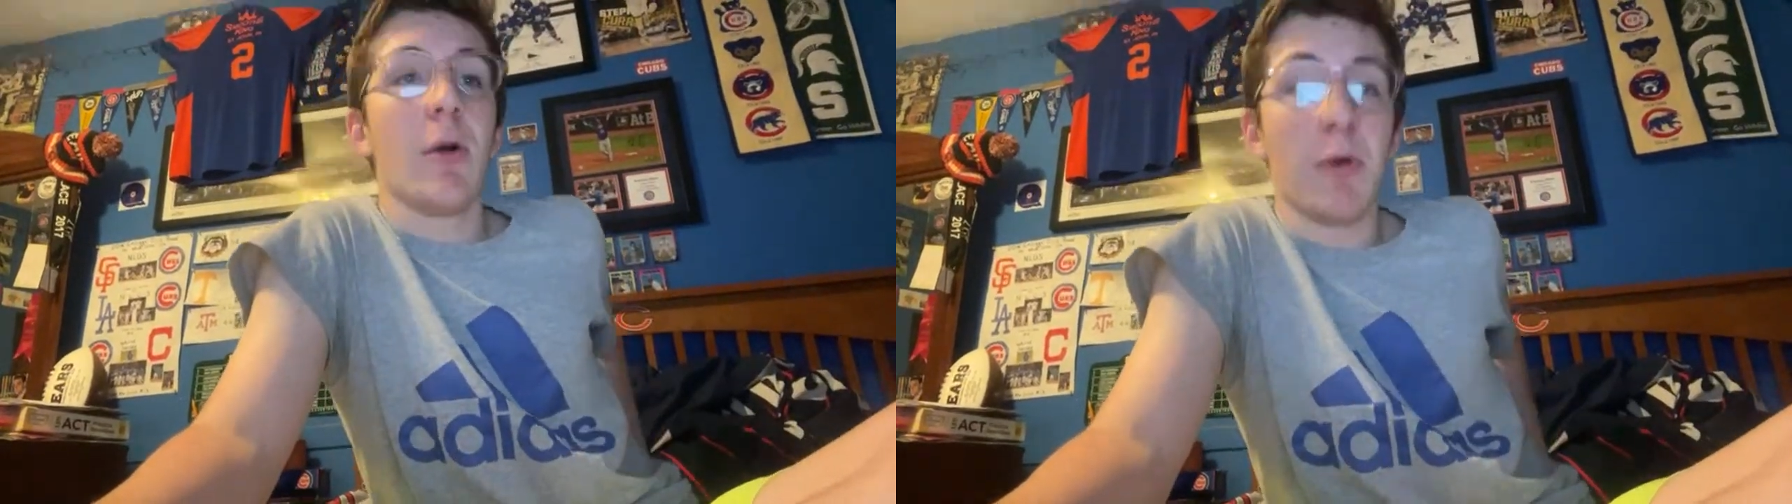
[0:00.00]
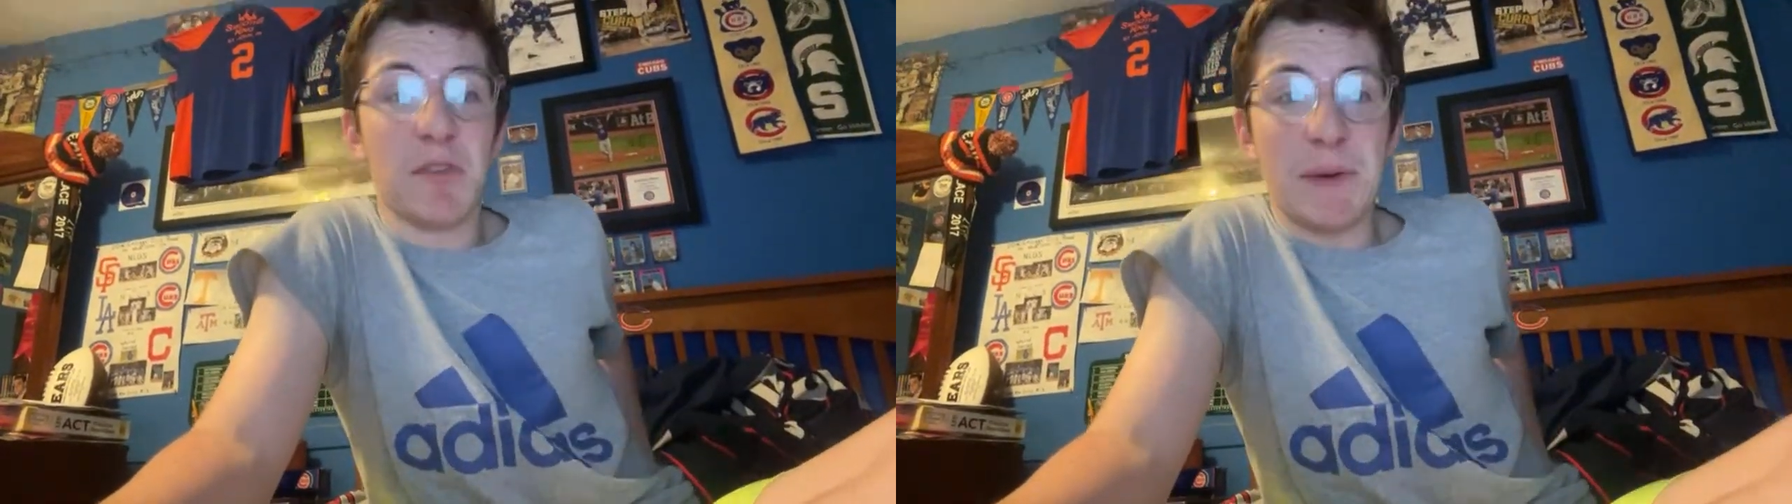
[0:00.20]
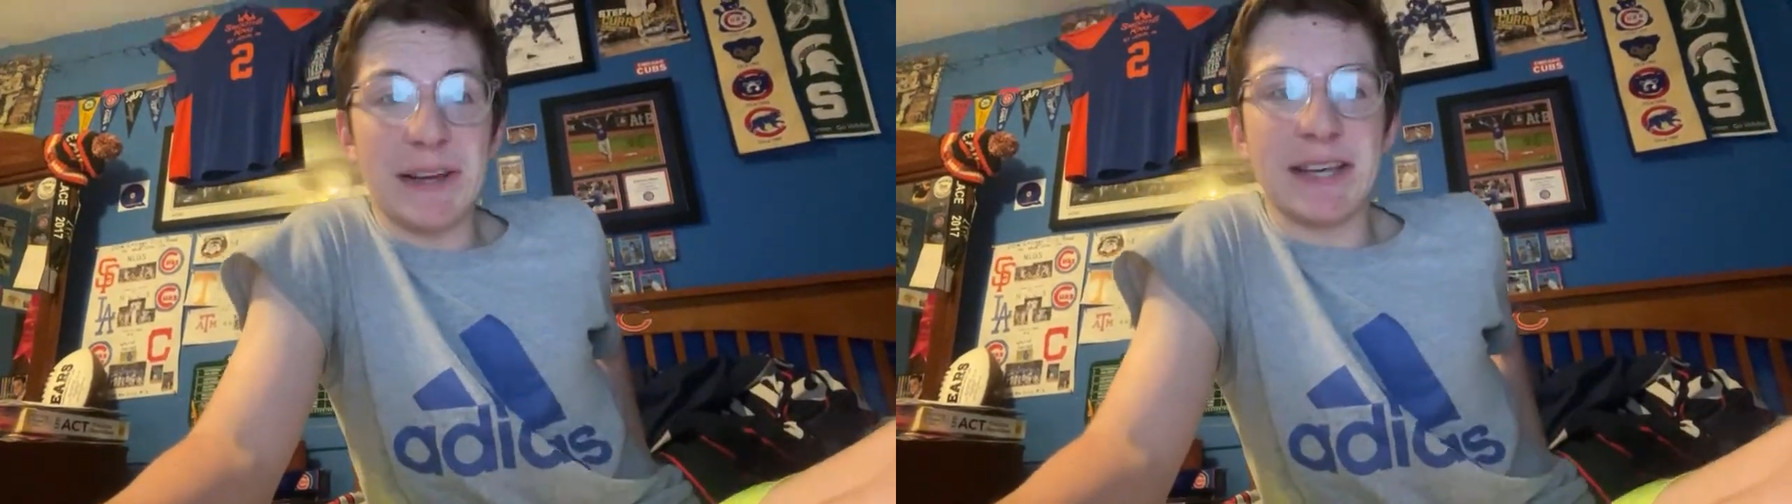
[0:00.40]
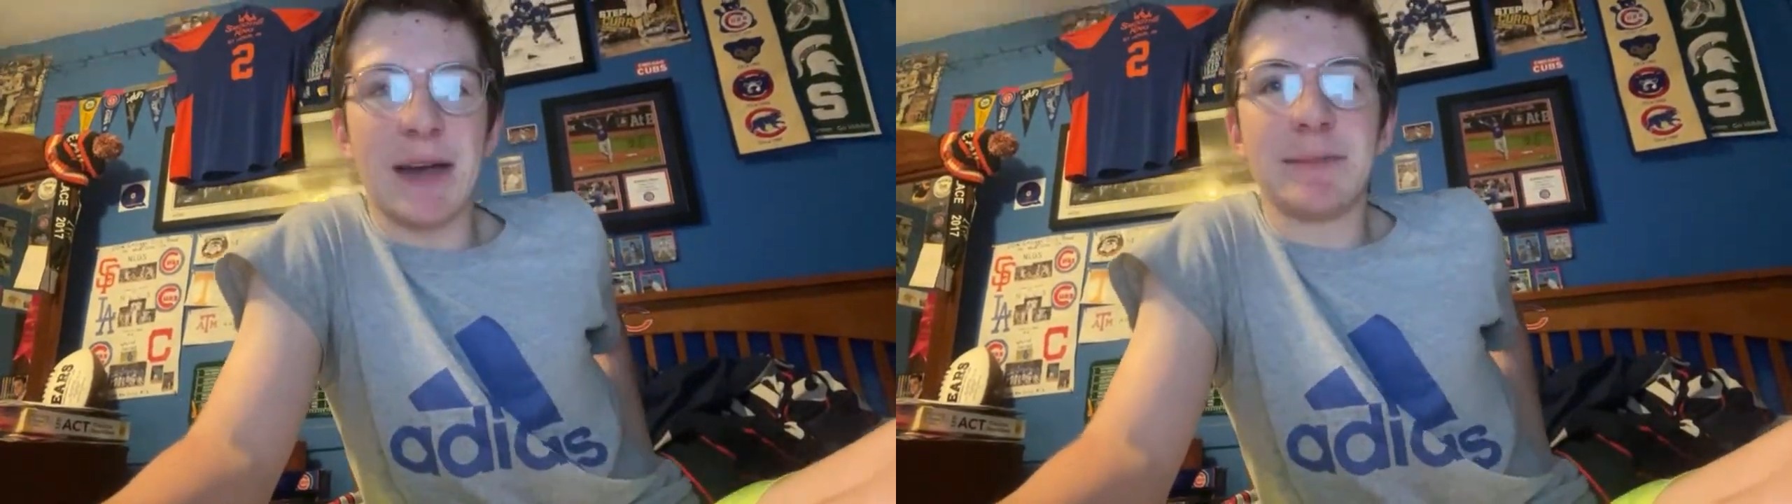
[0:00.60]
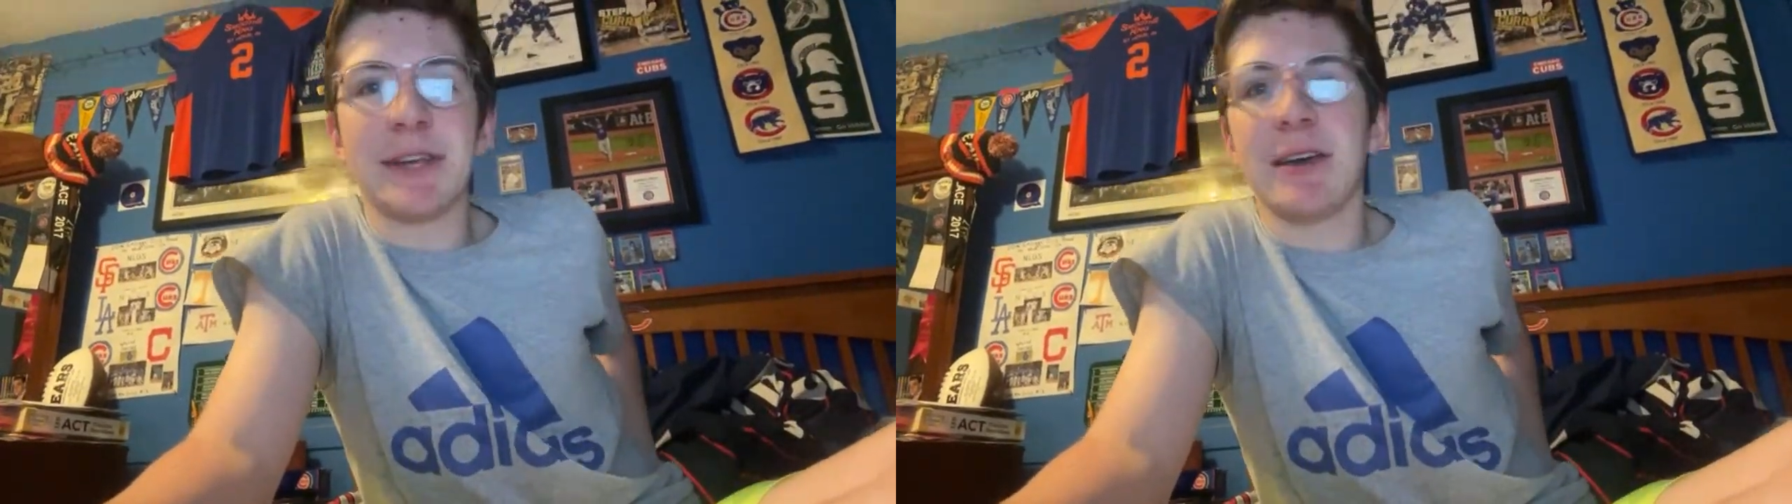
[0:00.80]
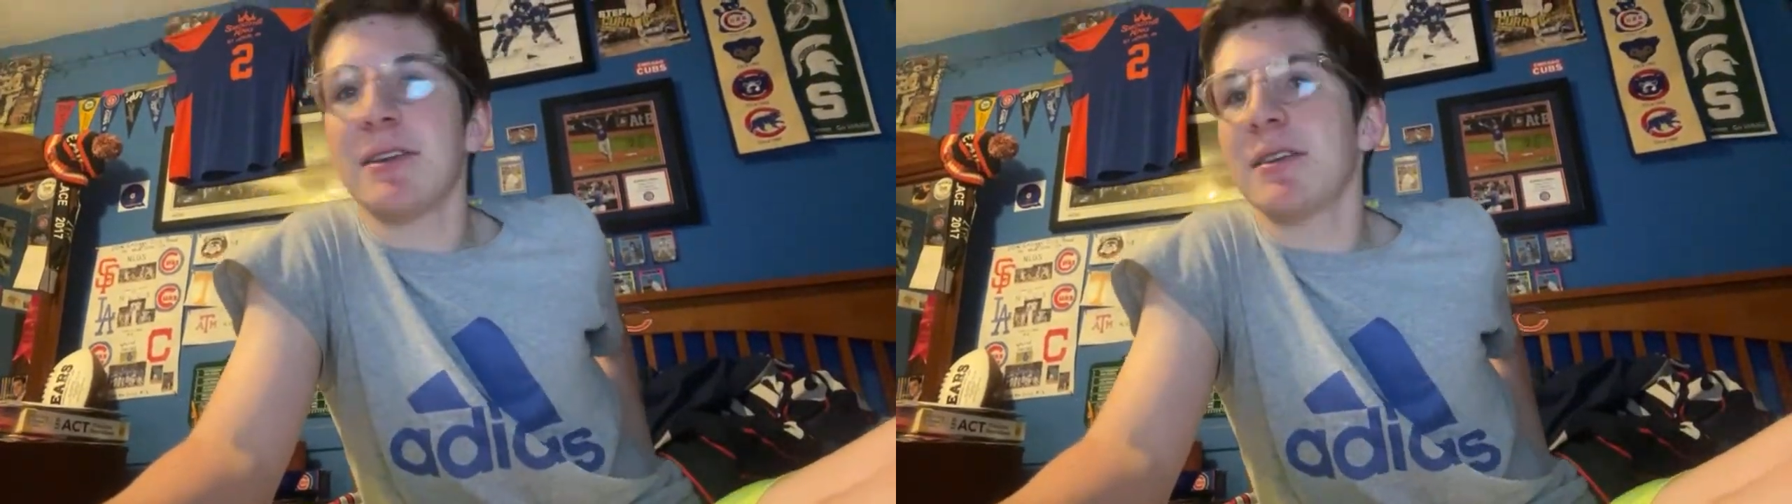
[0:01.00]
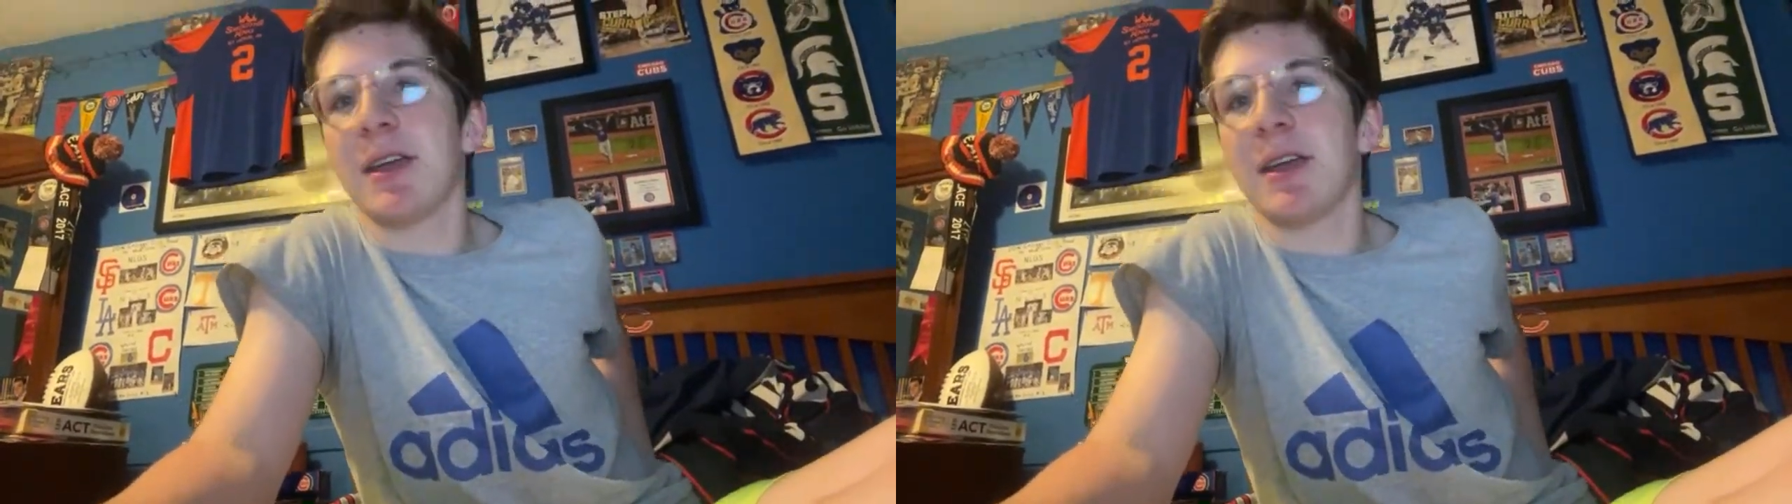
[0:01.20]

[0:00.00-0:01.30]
What's my top 10?